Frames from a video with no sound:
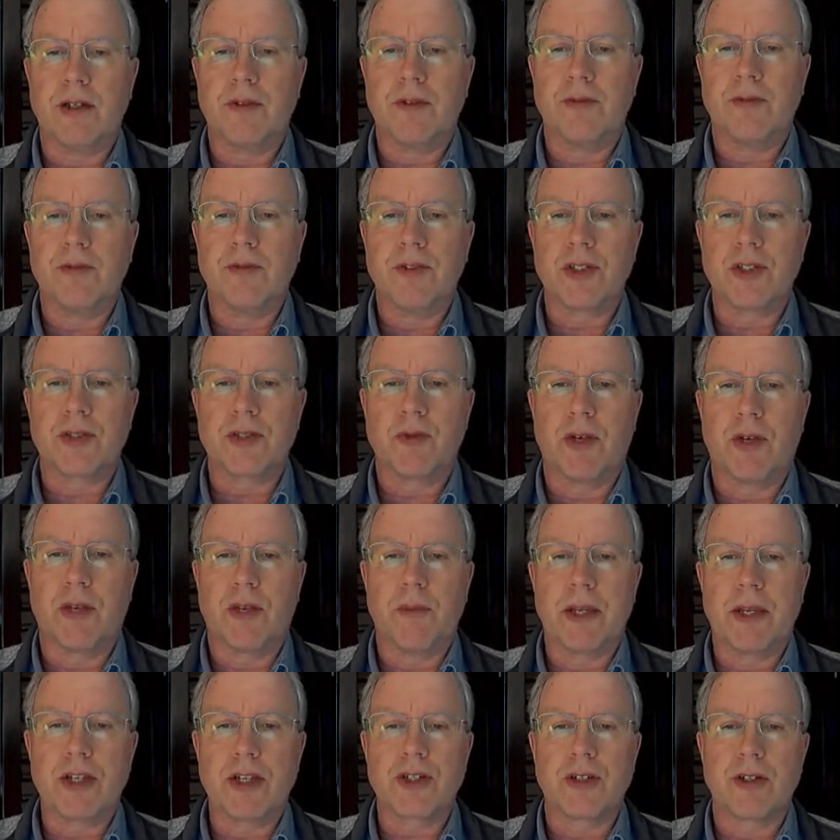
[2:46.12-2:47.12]
Just want
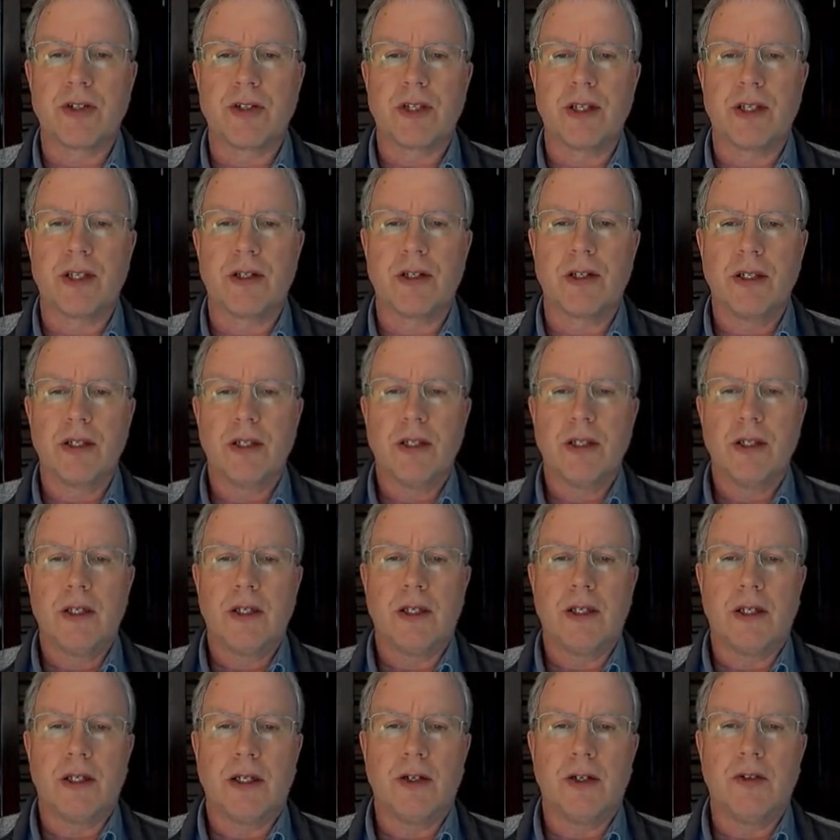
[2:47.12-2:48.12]
to make sure that
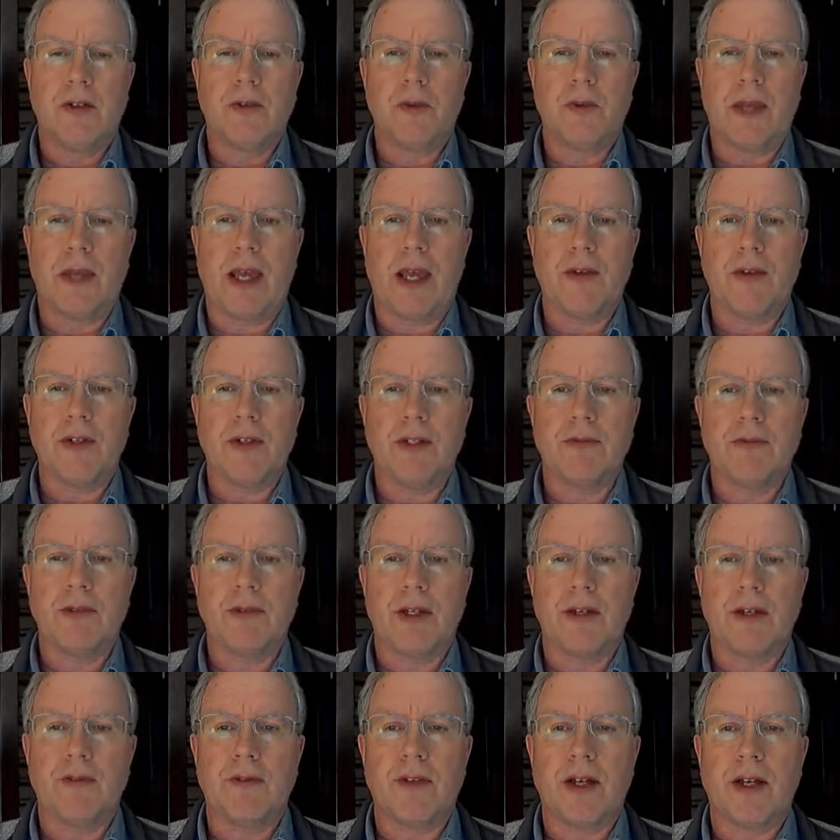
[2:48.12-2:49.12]
we have
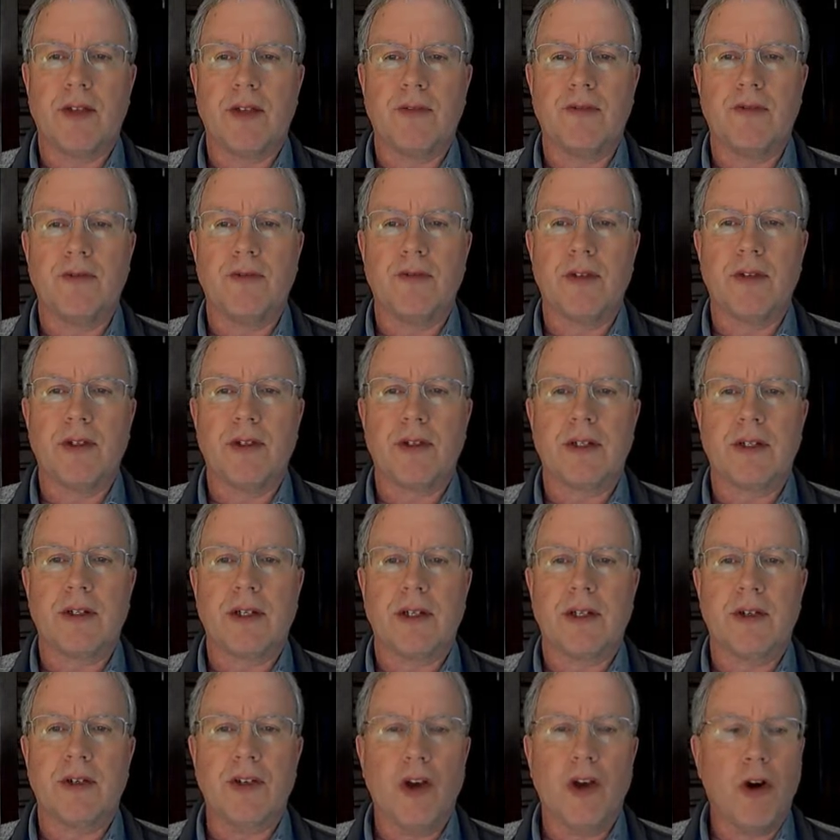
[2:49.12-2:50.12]
a
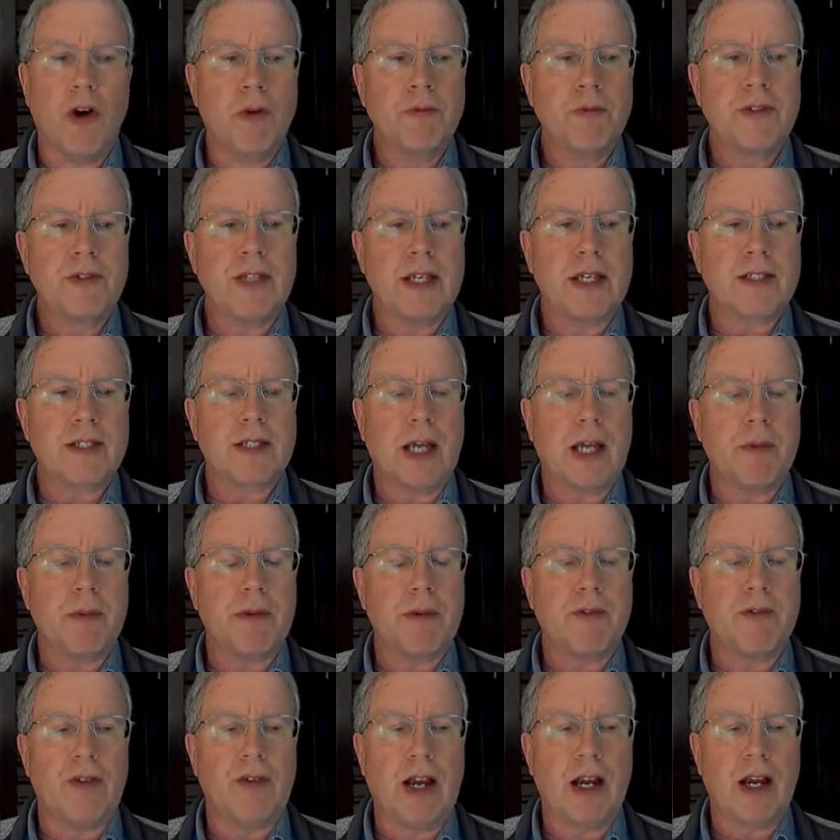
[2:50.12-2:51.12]
GNOME desktop
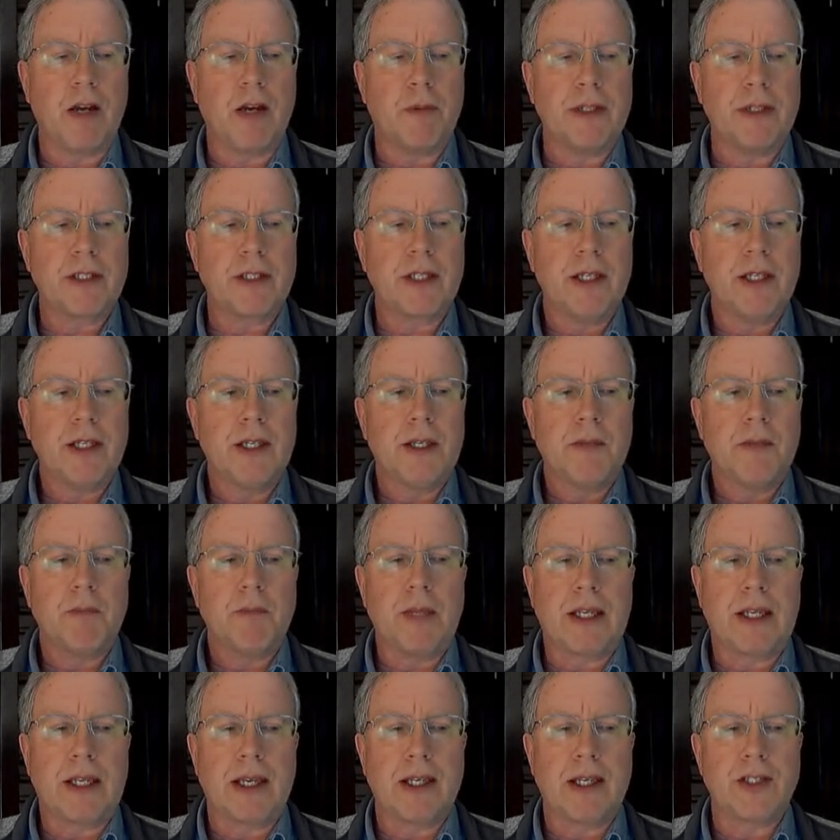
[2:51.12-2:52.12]
environment,
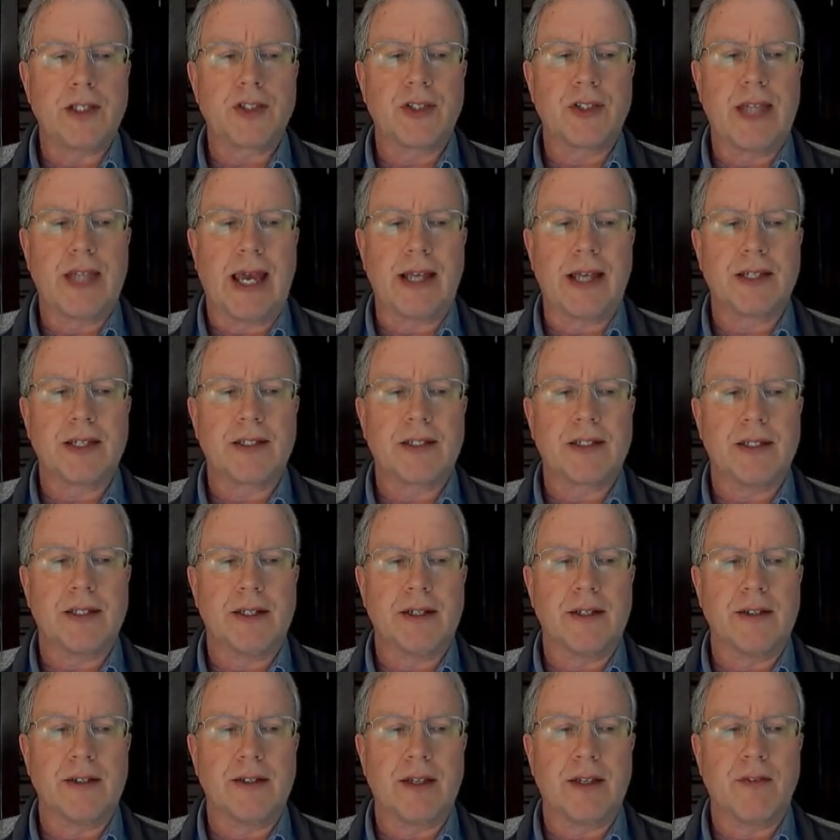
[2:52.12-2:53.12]
because that
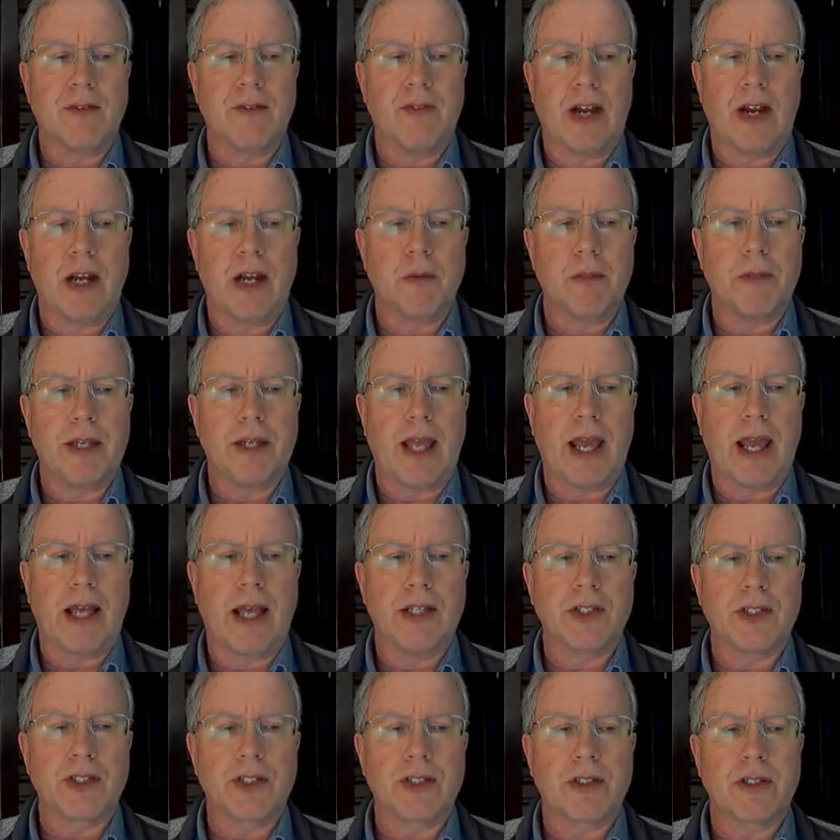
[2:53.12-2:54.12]
environment
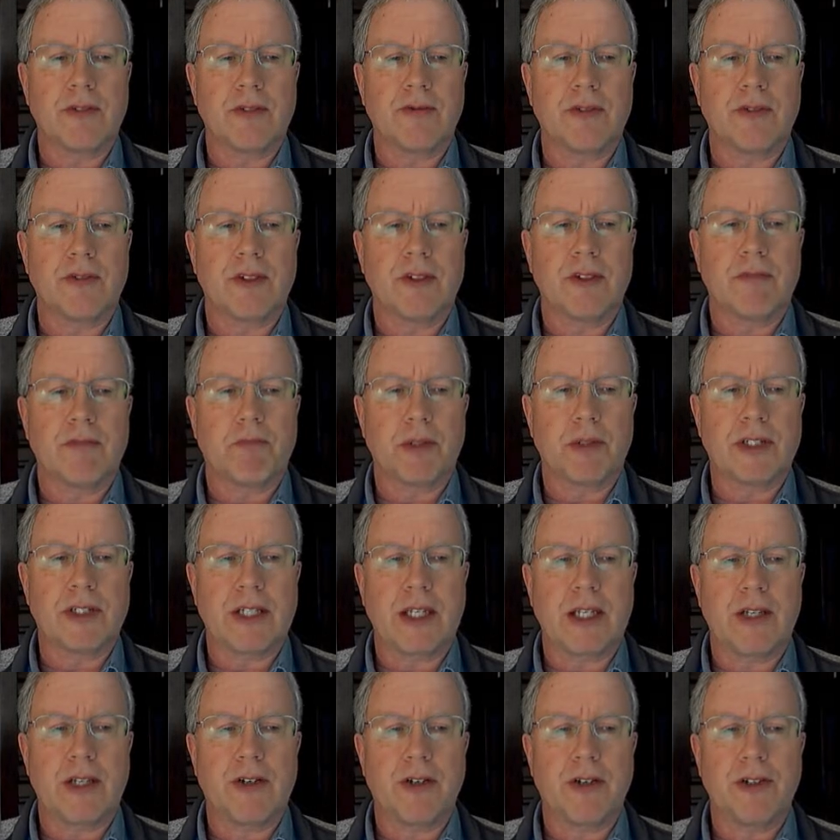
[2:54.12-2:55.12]
has the
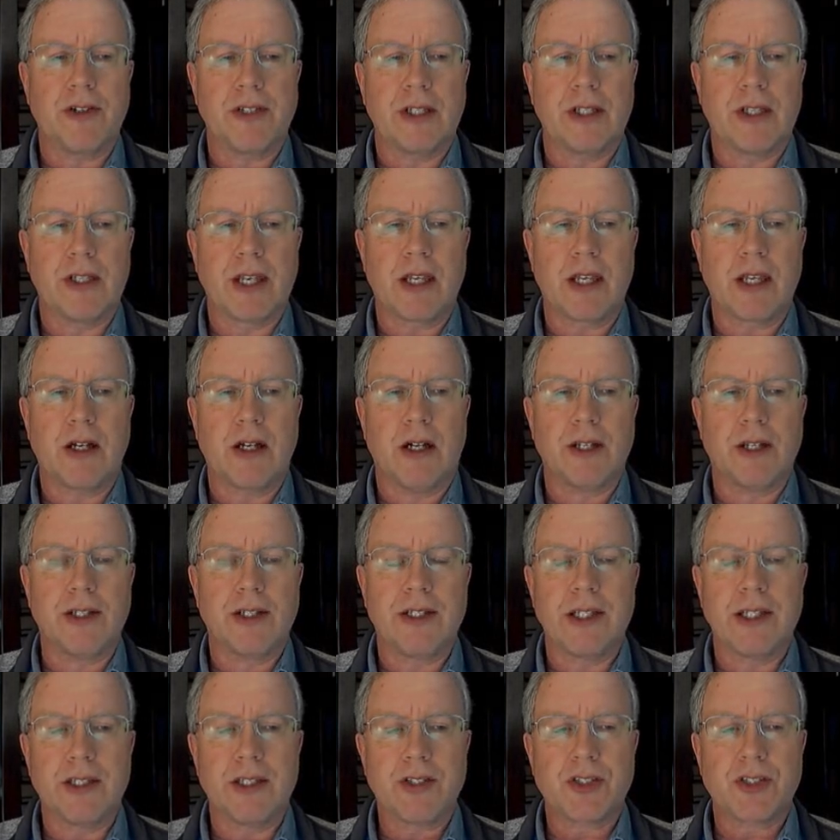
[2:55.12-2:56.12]
particular utility
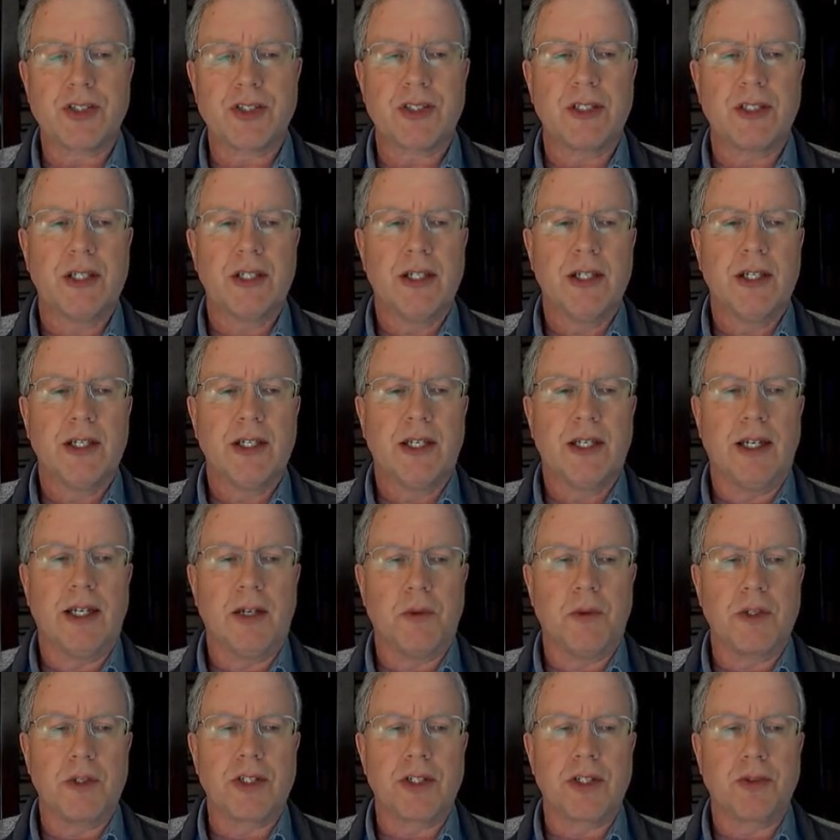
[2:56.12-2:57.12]
called disks,
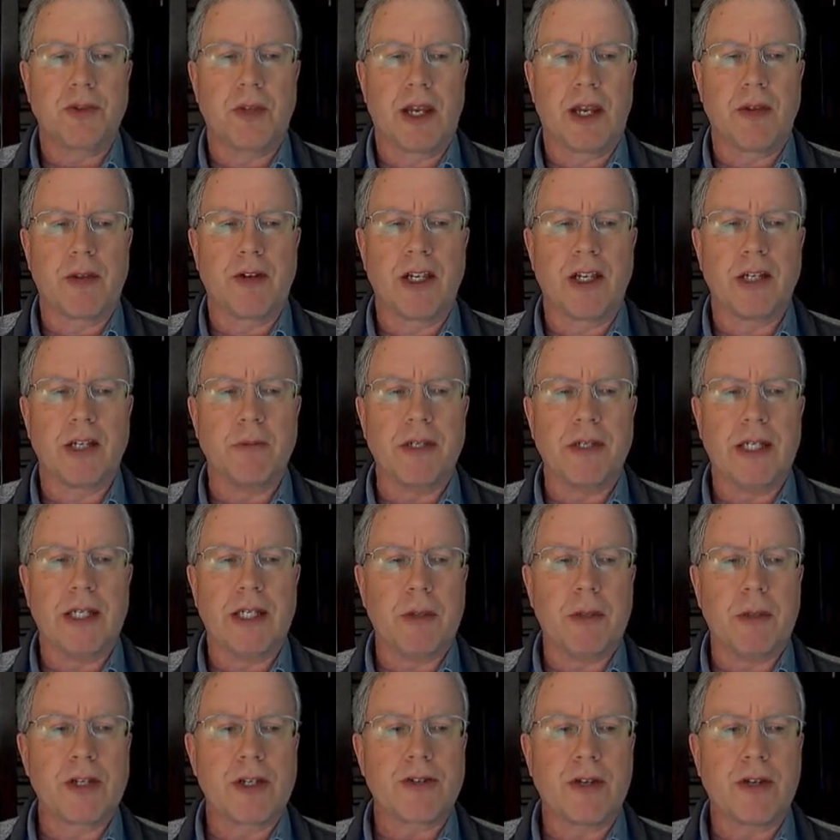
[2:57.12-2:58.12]
which is what I'm going to be
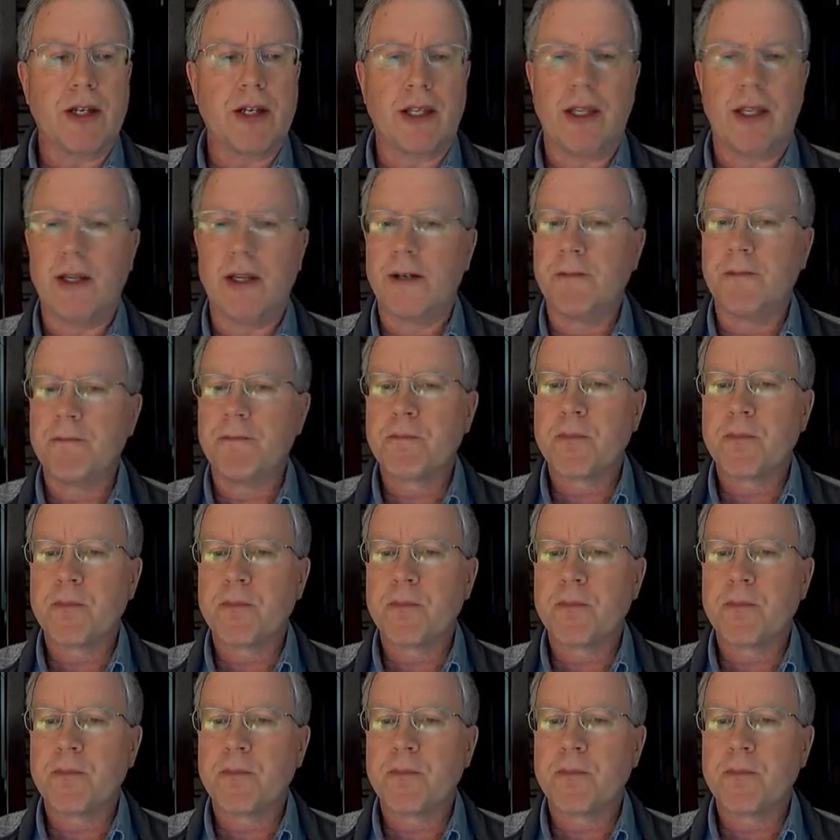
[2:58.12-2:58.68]
demonstrating here.